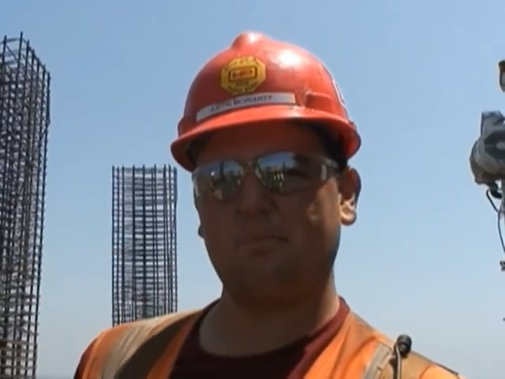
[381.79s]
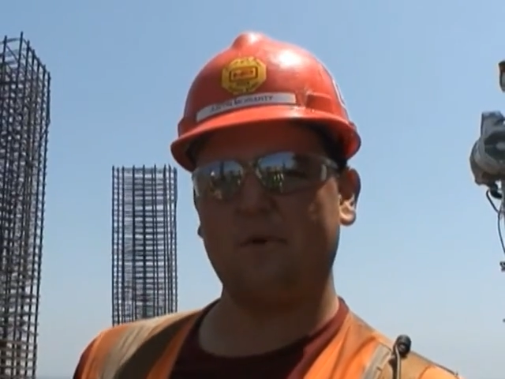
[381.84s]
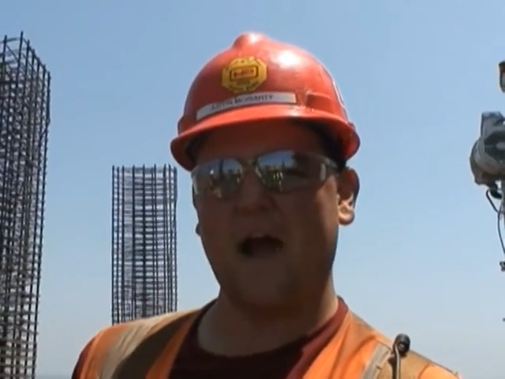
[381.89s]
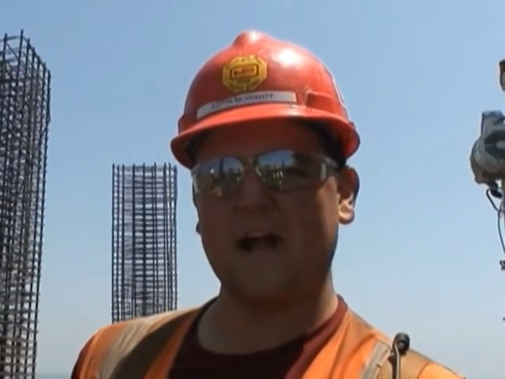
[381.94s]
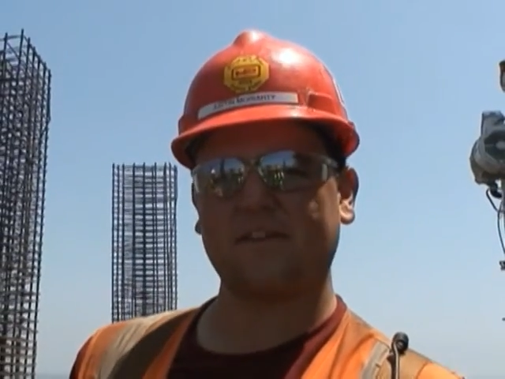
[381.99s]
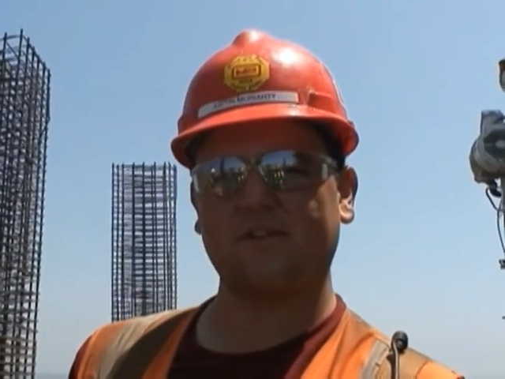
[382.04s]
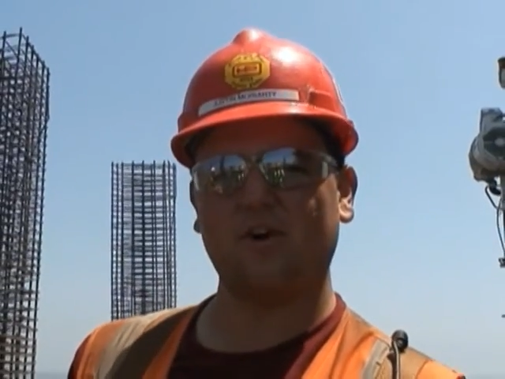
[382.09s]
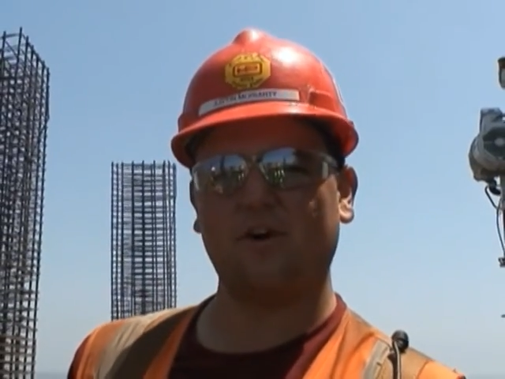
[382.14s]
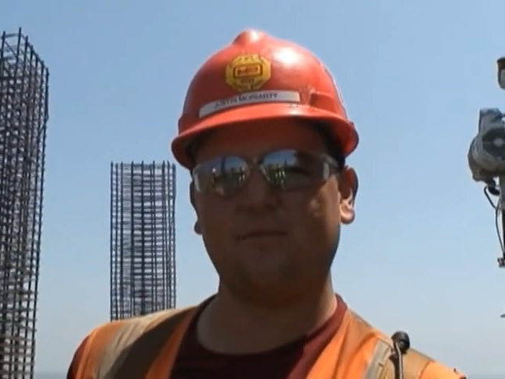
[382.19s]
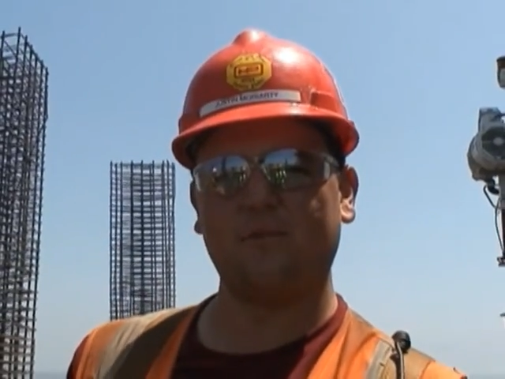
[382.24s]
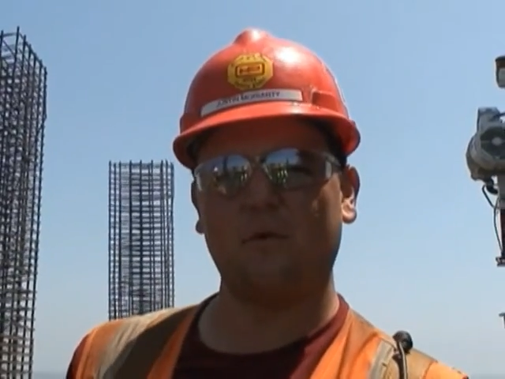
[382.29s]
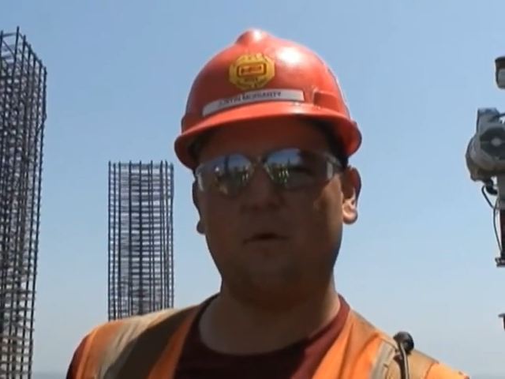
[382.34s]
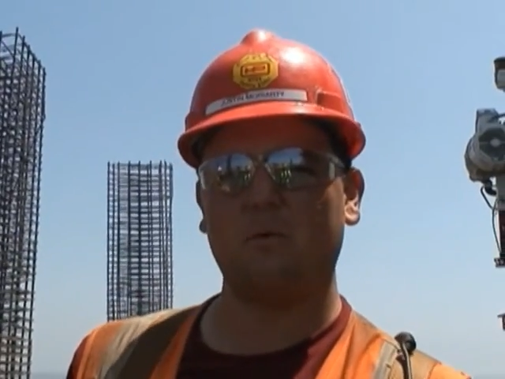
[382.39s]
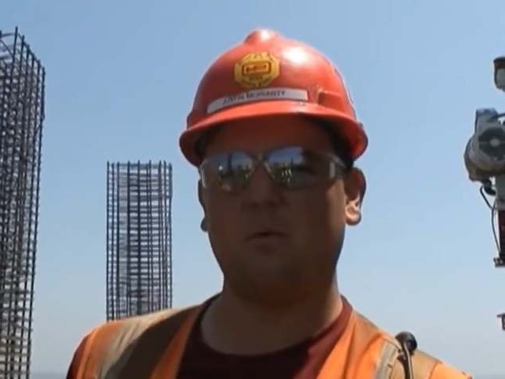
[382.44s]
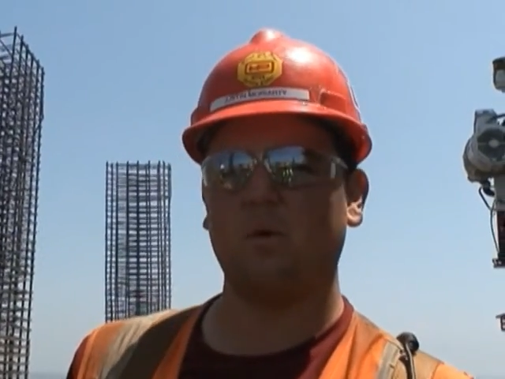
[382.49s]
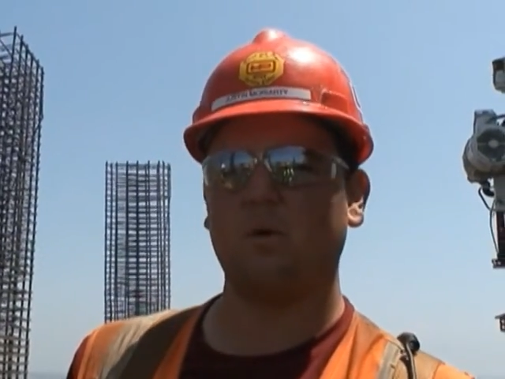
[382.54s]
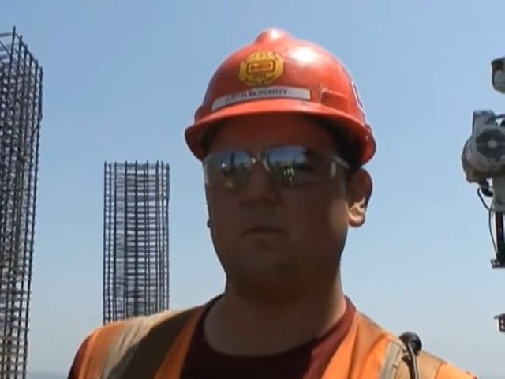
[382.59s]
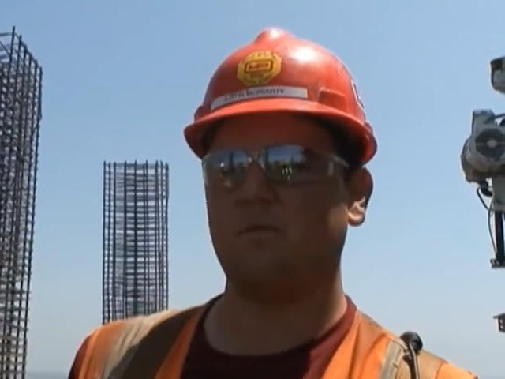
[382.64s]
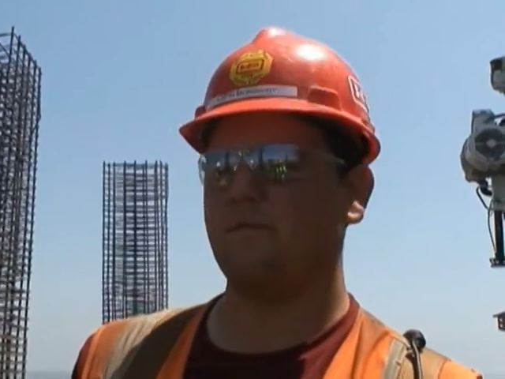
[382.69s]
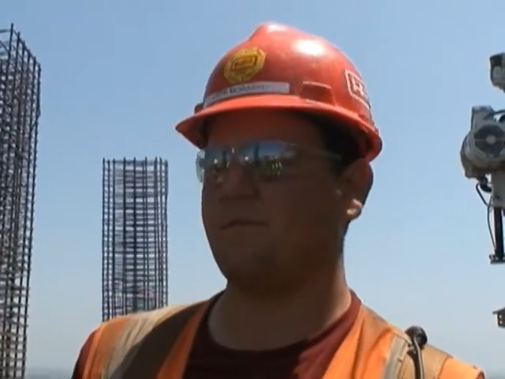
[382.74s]
practical for
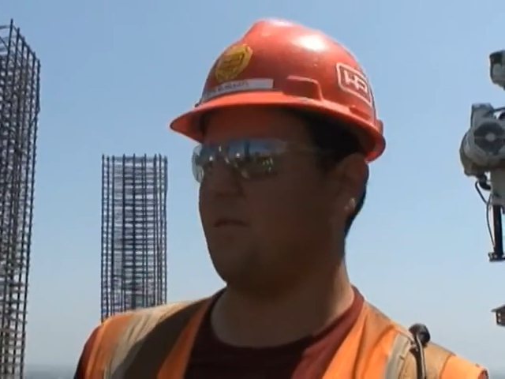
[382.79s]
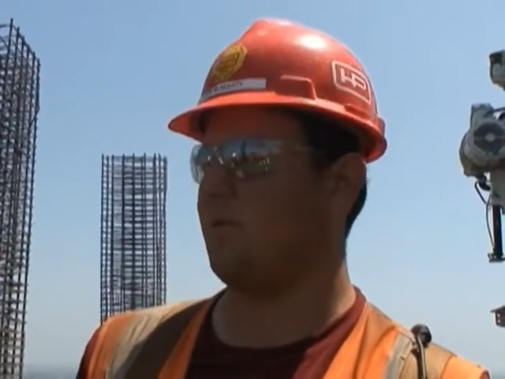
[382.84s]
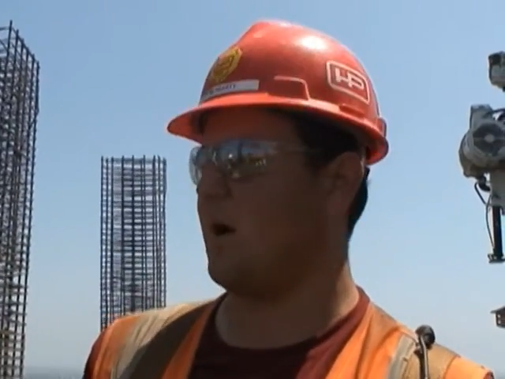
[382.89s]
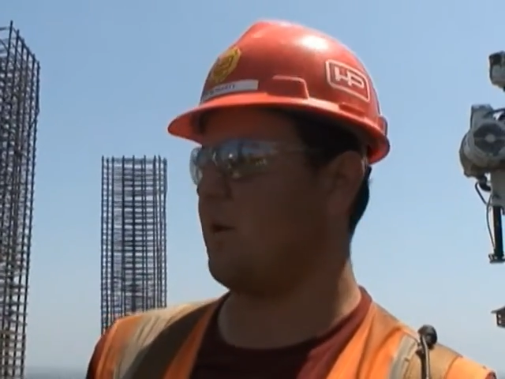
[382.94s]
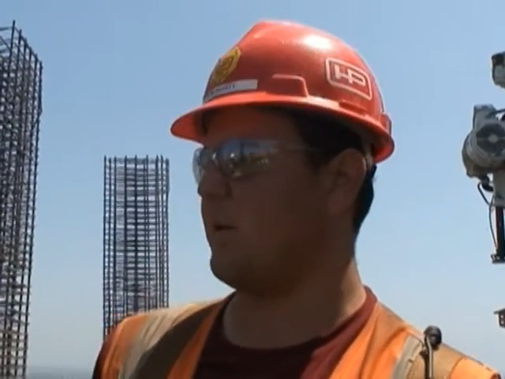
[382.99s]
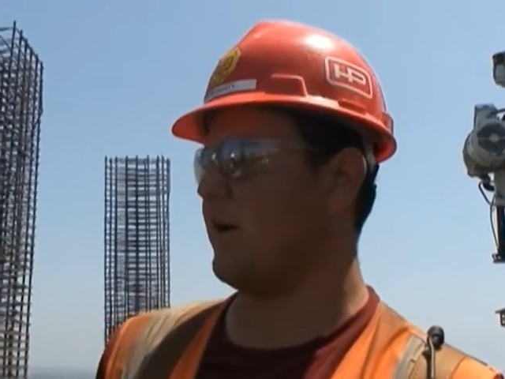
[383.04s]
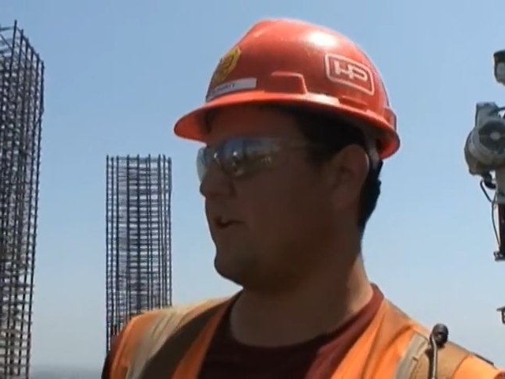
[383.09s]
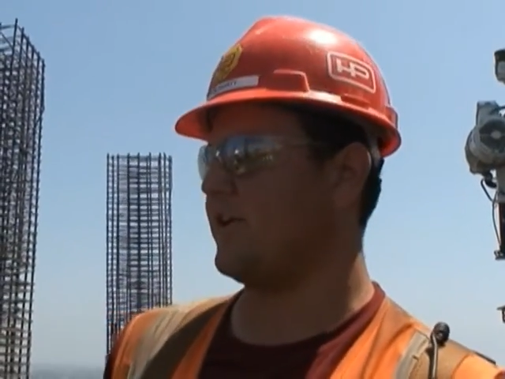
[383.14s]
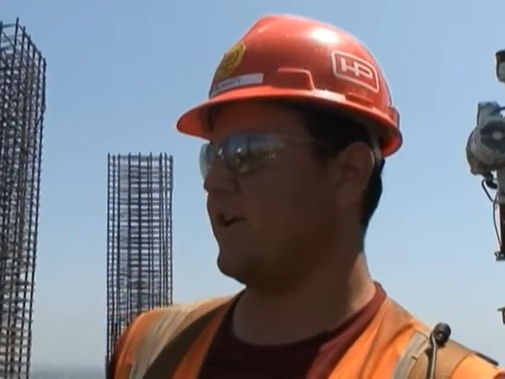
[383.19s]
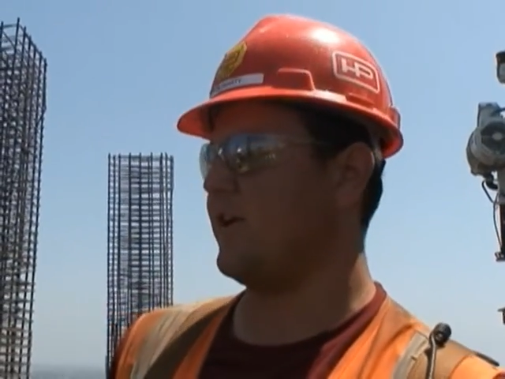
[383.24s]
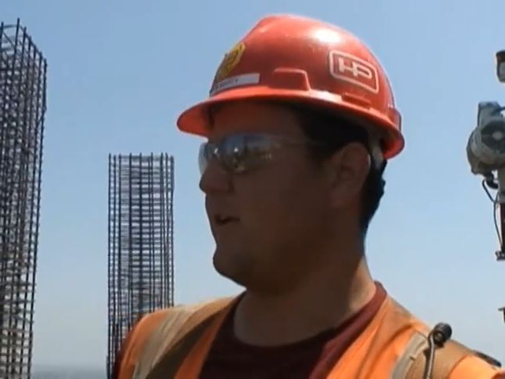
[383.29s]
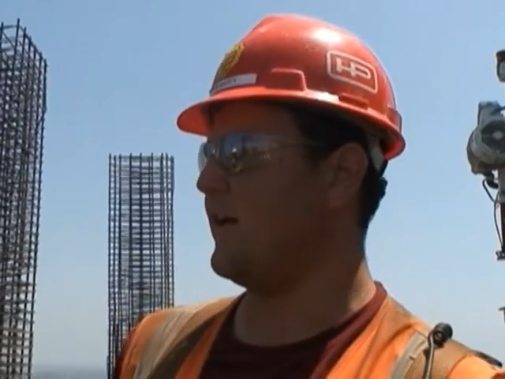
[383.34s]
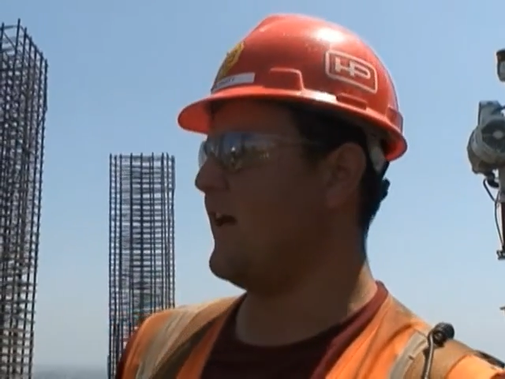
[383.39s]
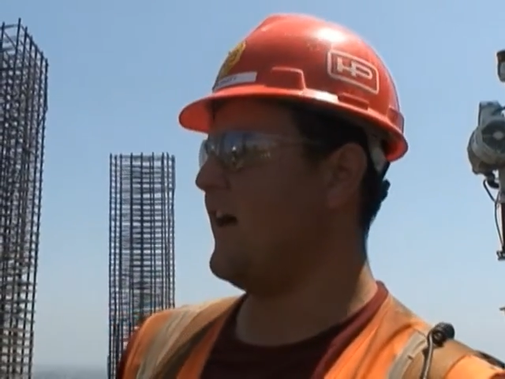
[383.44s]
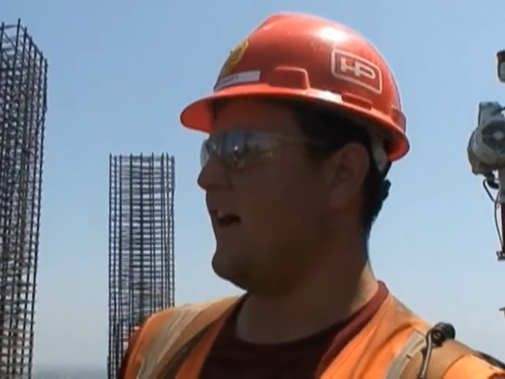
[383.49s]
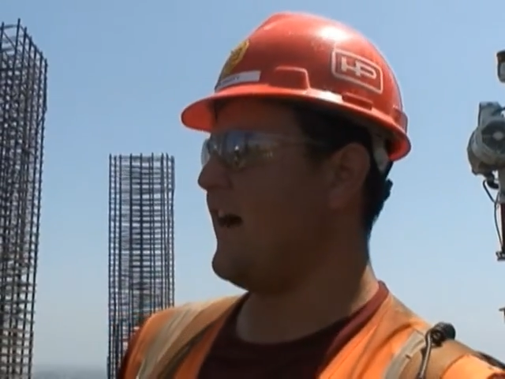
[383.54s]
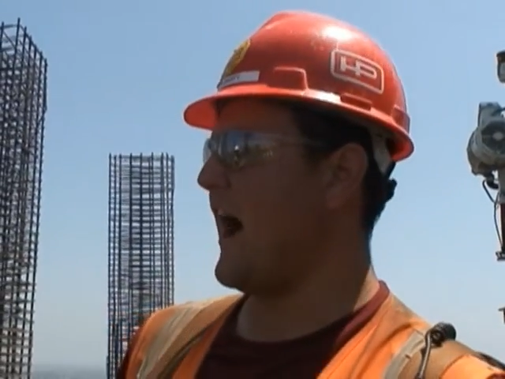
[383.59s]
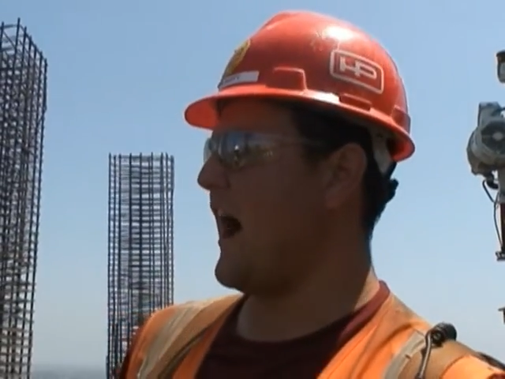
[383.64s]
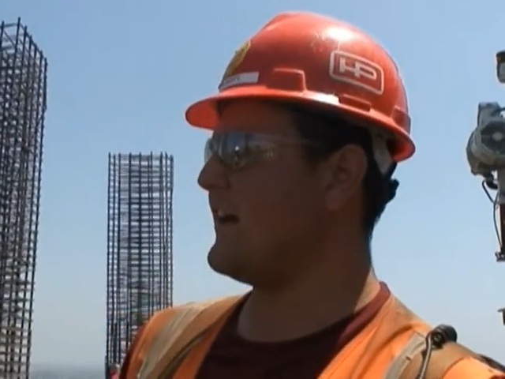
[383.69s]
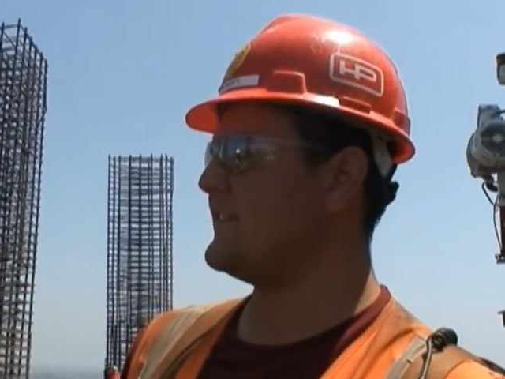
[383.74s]
what we're doing.
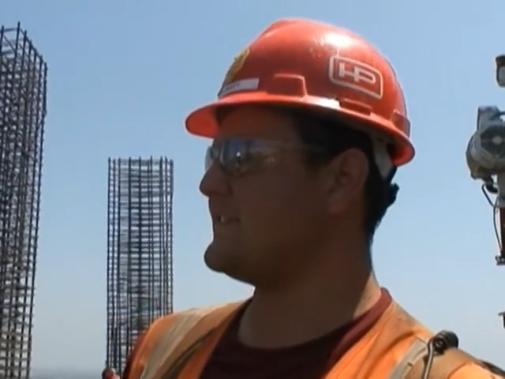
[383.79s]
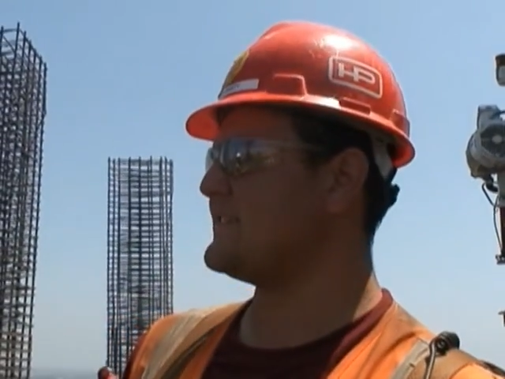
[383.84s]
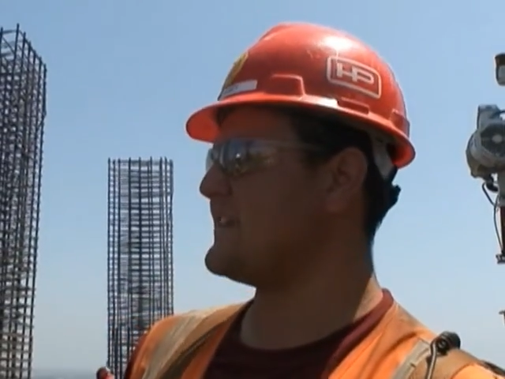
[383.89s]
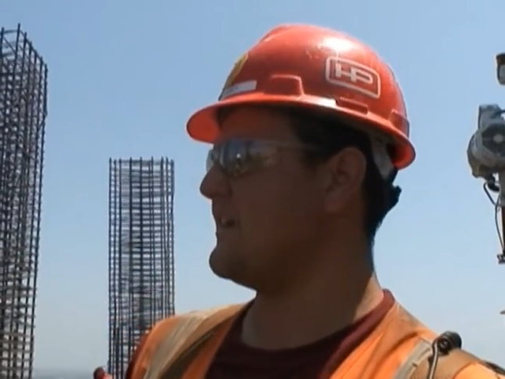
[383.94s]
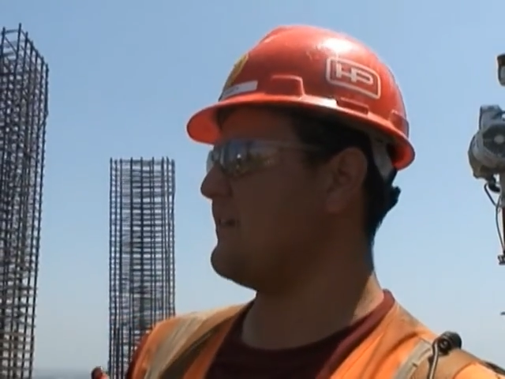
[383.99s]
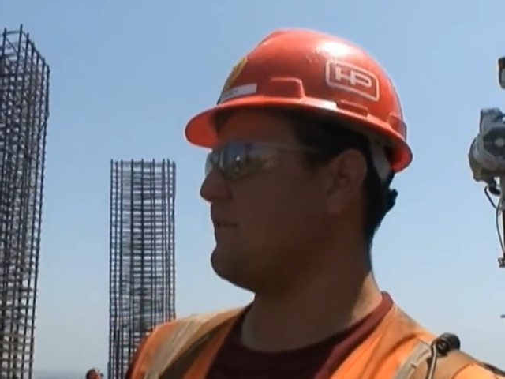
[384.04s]
I'd